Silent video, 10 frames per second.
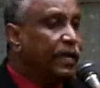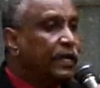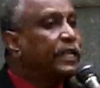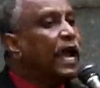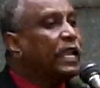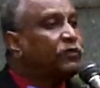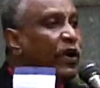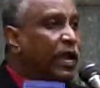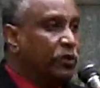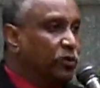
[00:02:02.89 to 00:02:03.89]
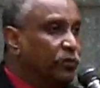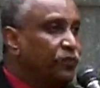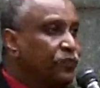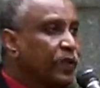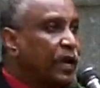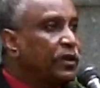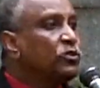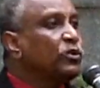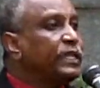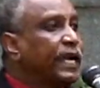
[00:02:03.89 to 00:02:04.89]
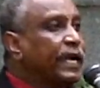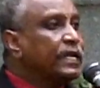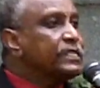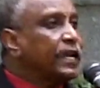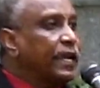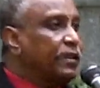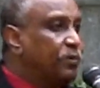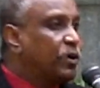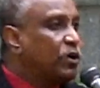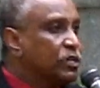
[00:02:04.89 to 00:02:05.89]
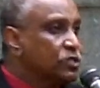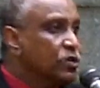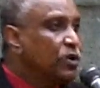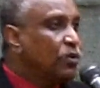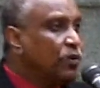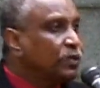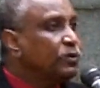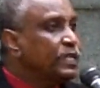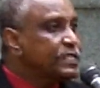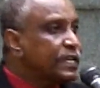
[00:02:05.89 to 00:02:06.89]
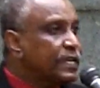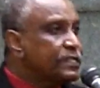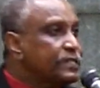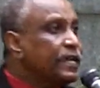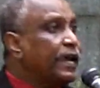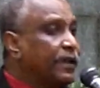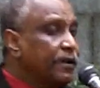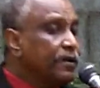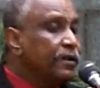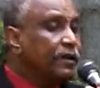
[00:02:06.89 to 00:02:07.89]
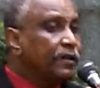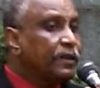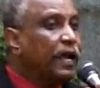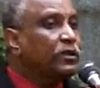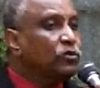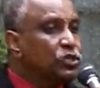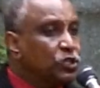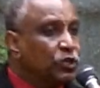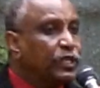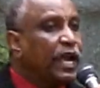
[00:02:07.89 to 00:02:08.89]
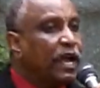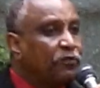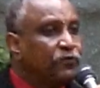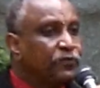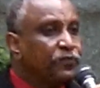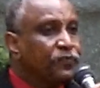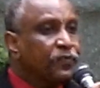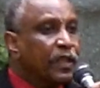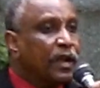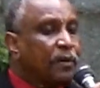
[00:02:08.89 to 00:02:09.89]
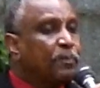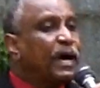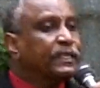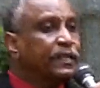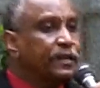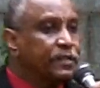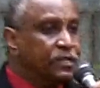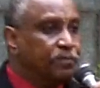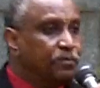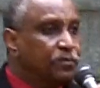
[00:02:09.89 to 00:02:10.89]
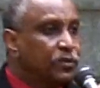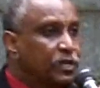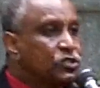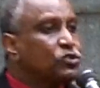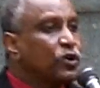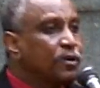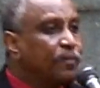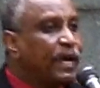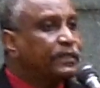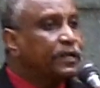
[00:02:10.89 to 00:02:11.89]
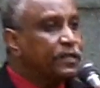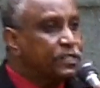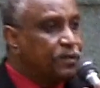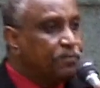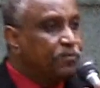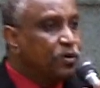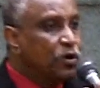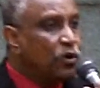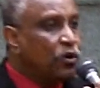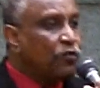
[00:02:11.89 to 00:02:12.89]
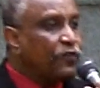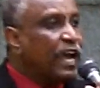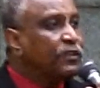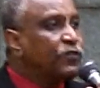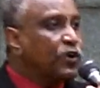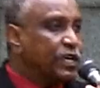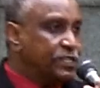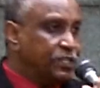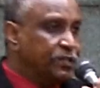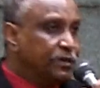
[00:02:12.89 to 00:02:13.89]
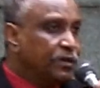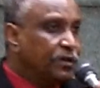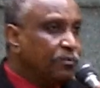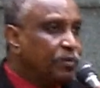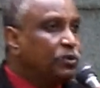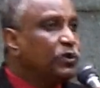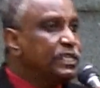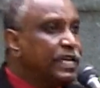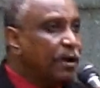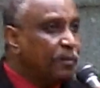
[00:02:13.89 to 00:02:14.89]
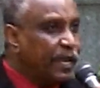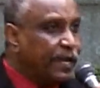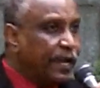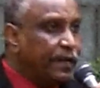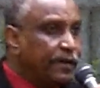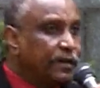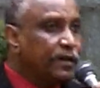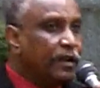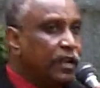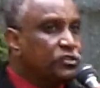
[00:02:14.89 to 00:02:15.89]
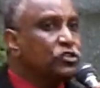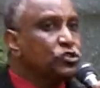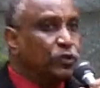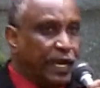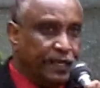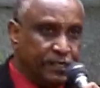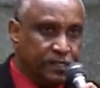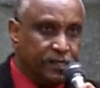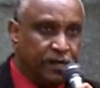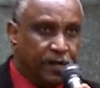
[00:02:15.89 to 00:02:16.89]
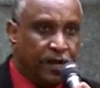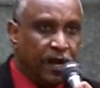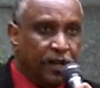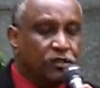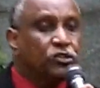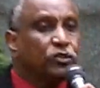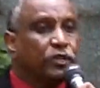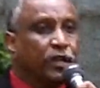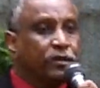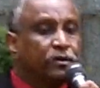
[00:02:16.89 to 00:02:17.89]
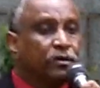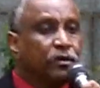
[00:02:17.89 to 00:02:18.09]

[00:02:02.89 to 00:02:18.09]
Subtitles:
It adds value and it will take us ahead, because what we discuss there, that we should have a partnership, a strong partnership of advocacy between the American and the Sudanese. And it should not